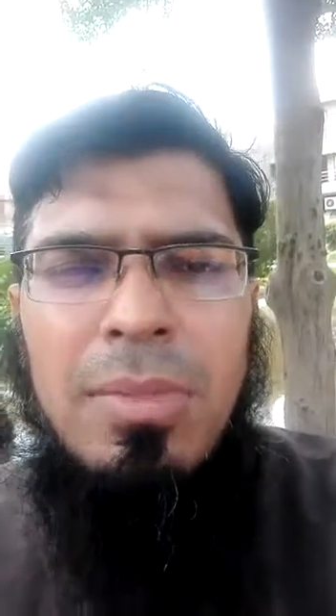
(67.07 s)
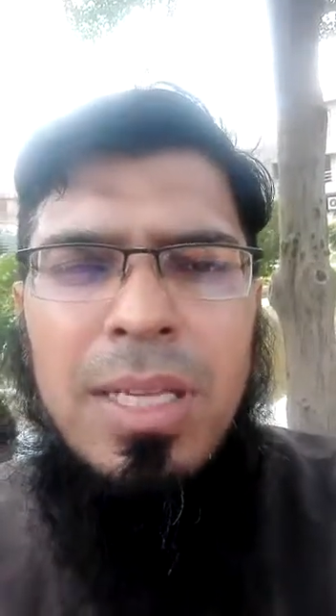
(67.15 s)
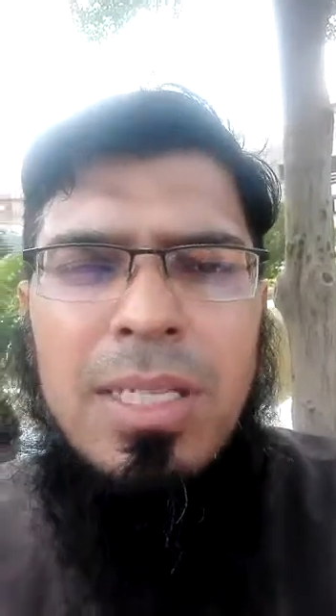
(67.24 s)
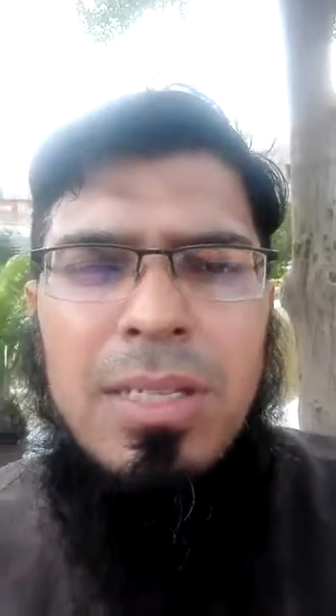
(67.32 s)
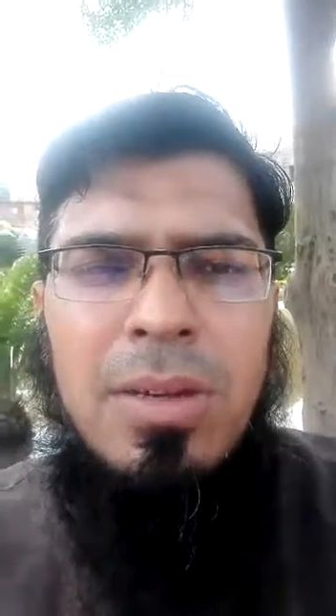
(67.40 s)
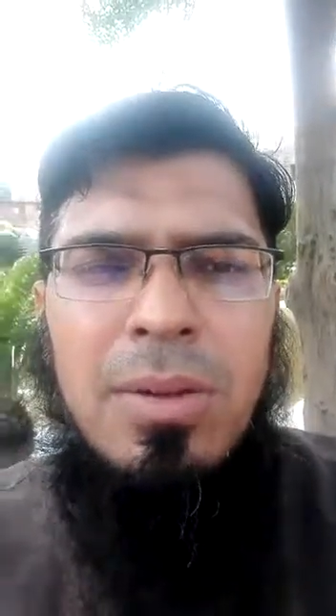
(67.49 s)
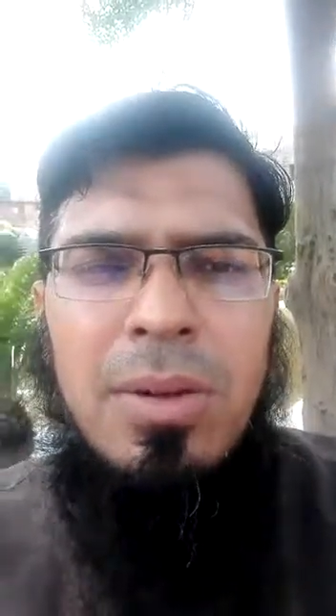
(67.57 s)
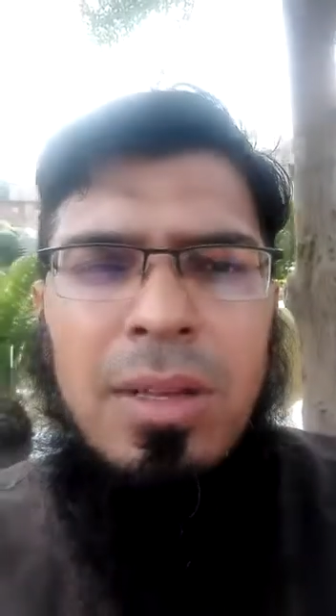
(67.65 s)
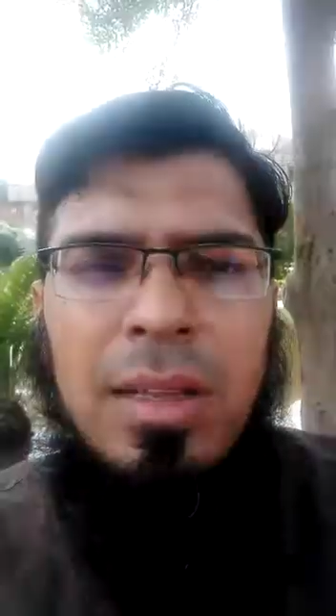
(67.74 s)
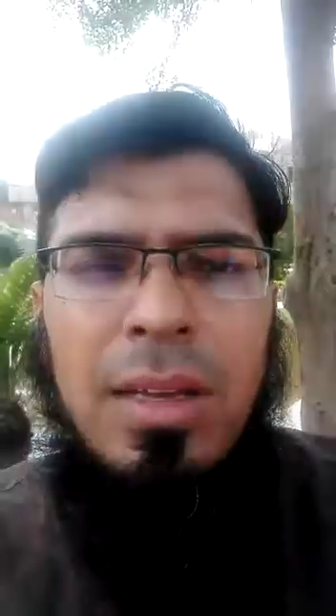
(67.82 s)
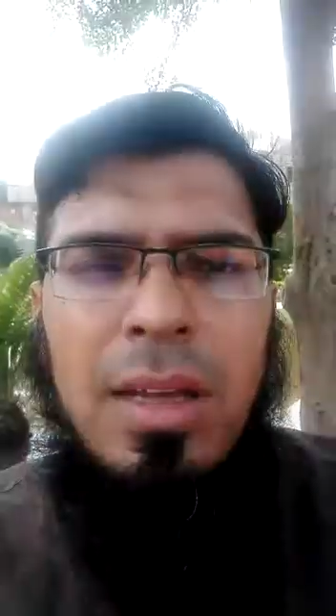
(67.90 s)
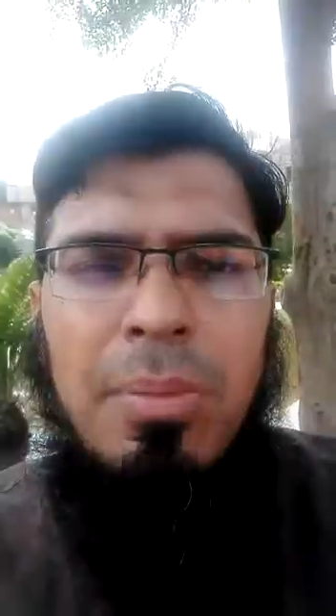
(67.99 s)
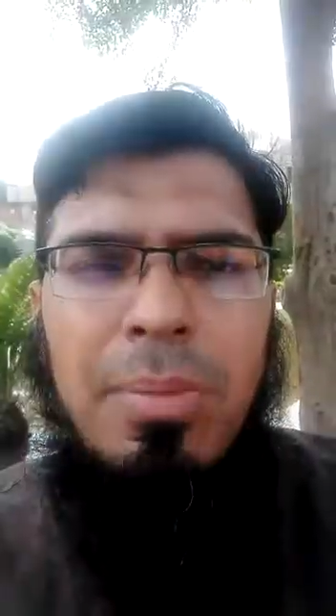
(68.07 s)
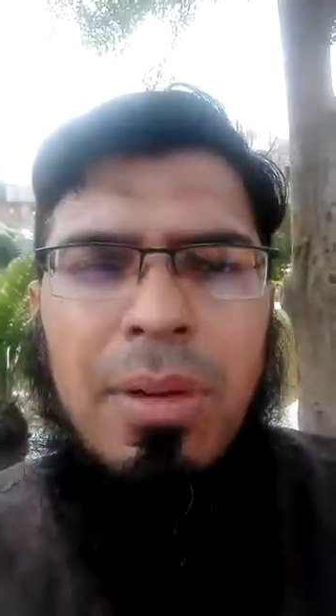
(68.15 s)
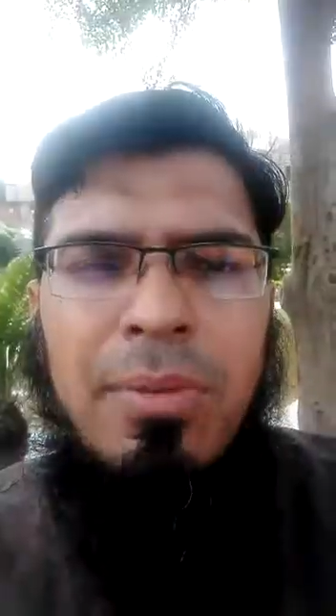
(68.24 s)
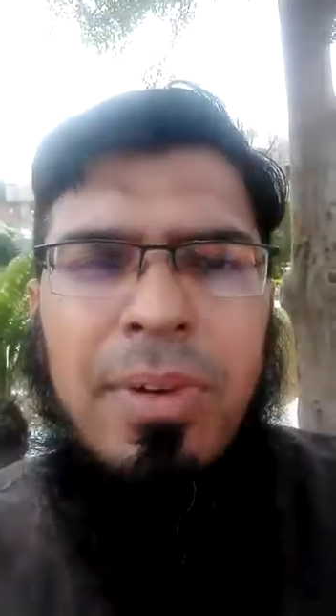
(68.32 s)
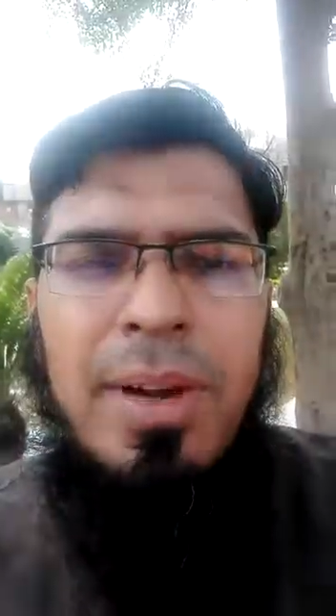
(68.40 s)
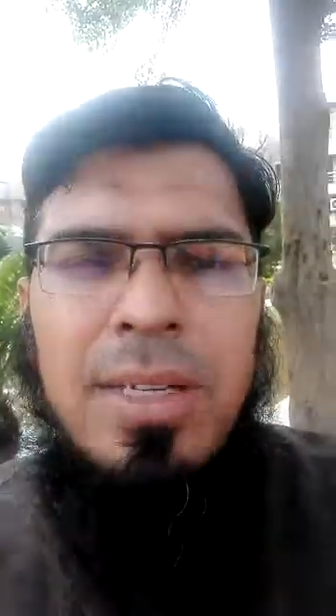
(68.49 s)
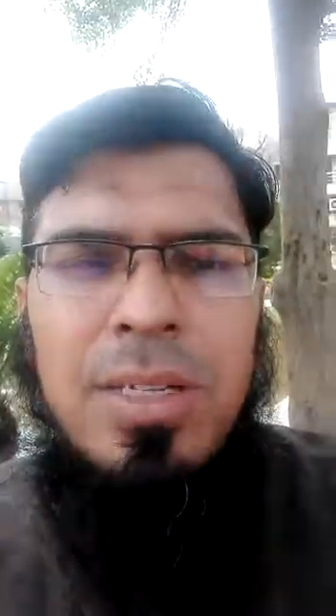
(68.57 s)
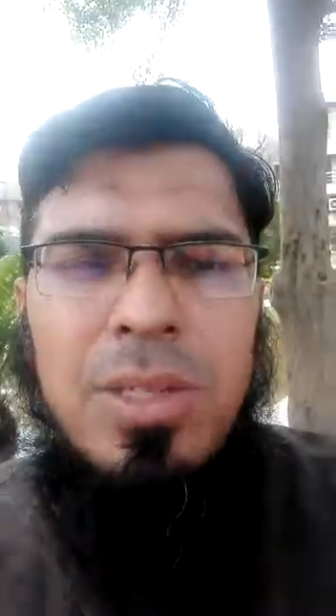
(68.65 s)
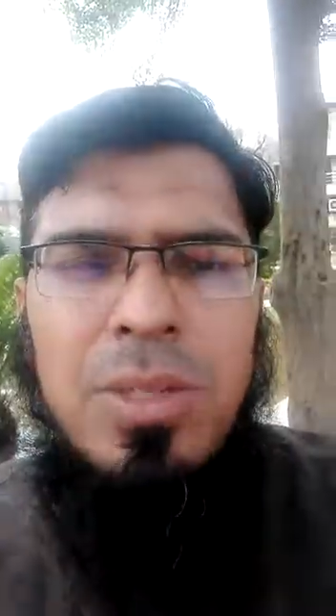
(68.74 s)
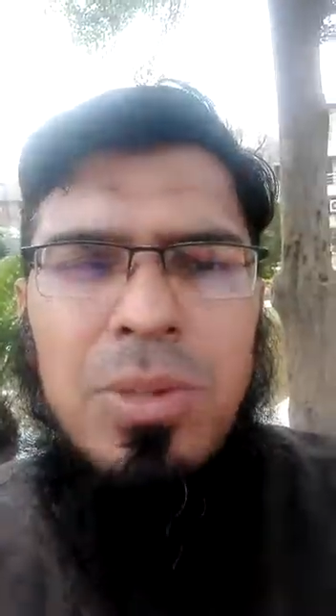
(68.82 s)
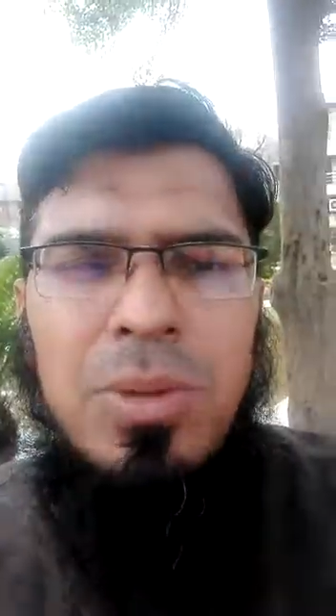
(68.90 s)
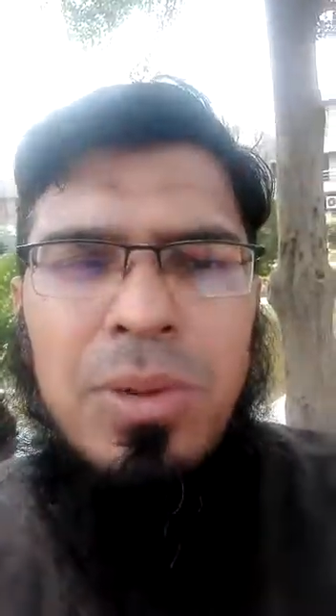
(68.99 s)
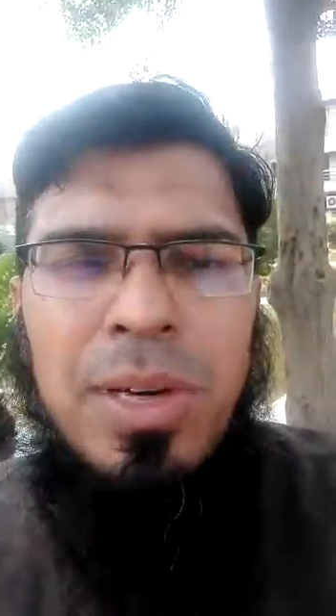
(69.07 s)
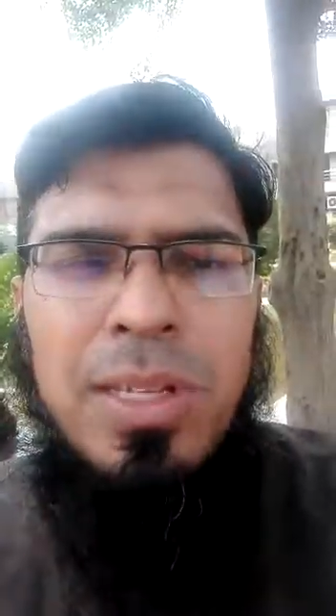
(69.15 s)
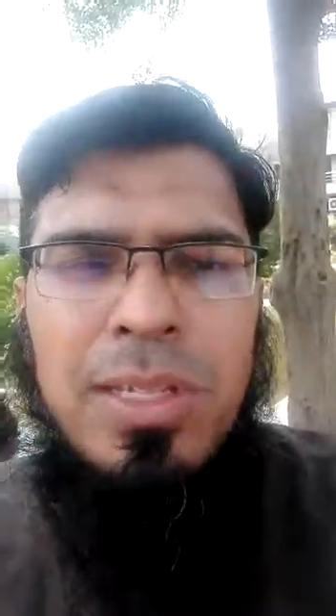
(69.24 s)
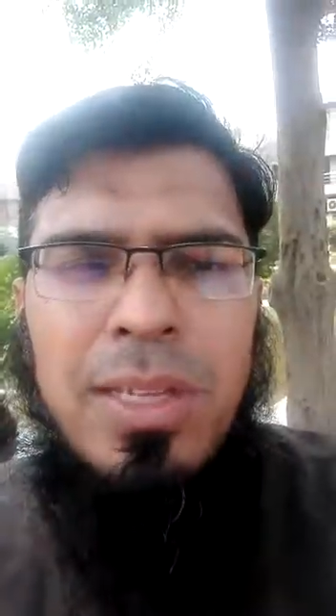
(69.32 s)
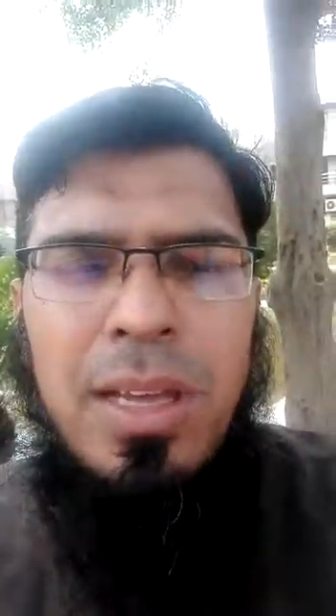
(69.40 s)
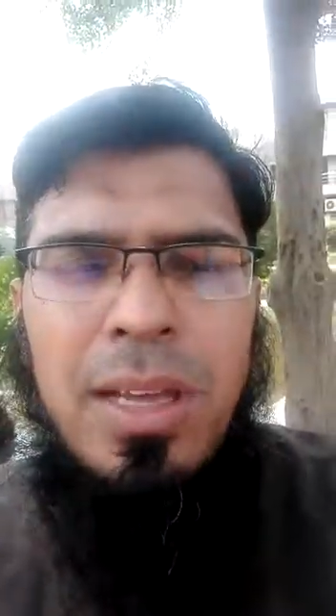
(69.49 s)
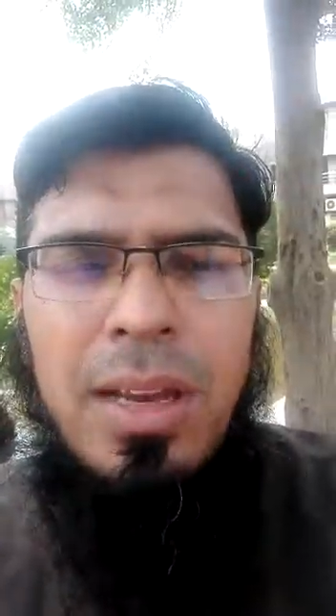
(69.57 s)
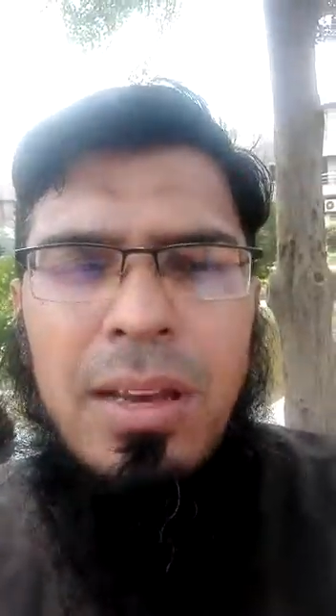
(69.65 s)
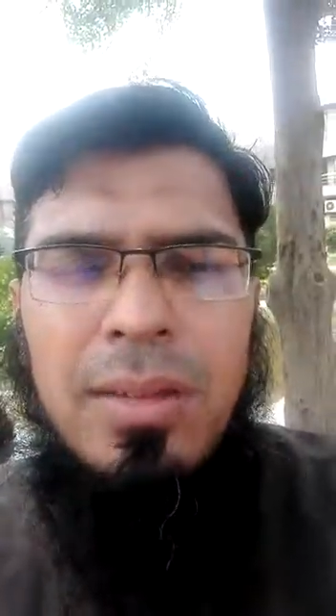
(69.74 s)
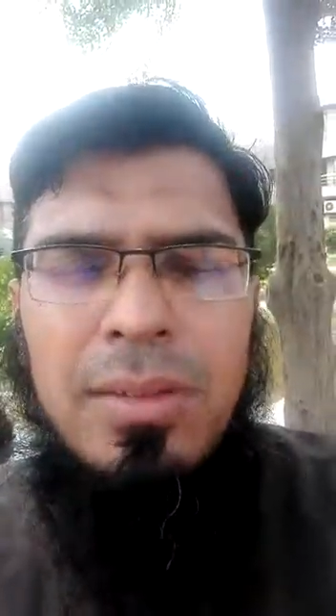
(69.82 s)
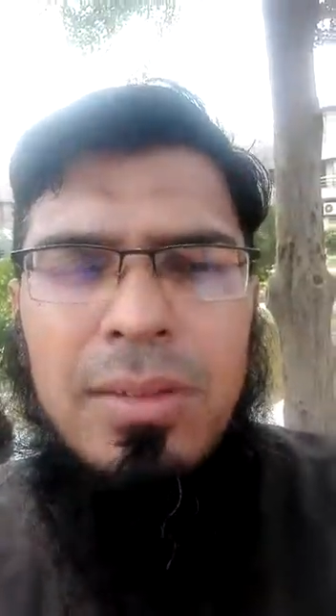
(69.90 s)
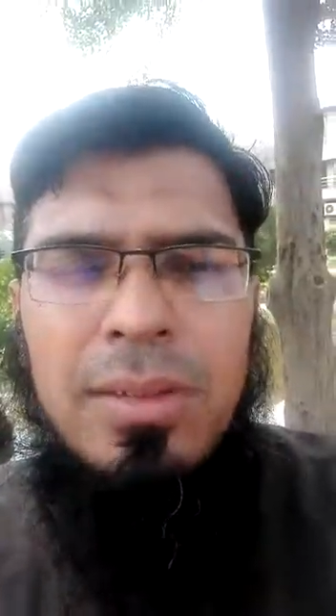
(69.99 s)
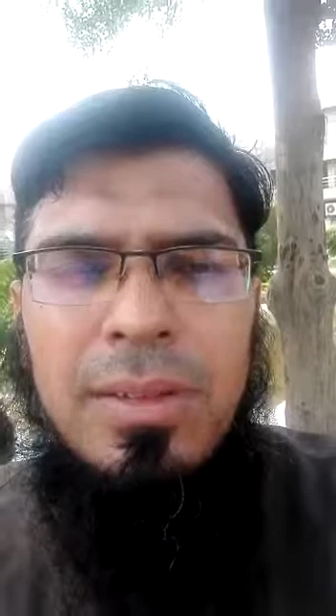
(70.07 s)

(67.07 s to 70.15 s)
but only the couple of runs, so 2 runs taken.